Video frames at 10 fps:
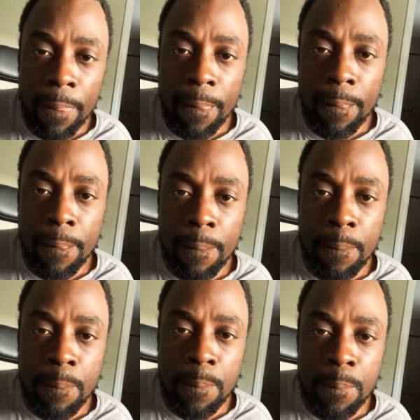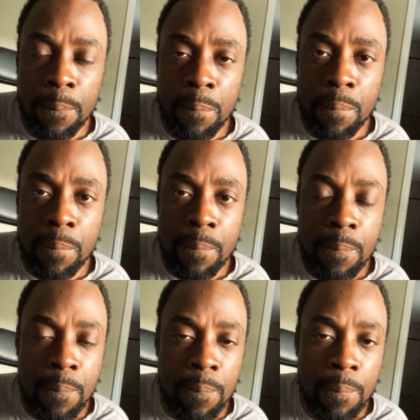
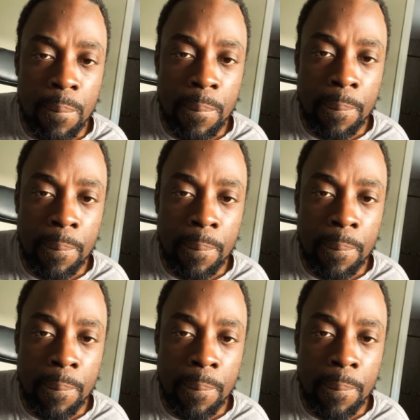[no speech]